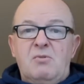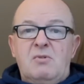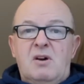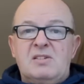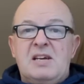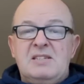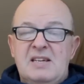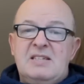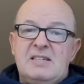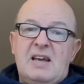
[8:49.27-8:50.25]
because I
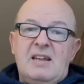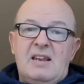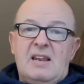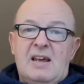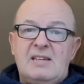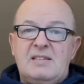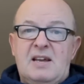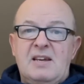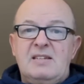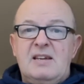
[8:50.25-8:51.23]
did say last
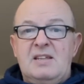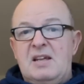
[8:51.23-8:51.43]
night in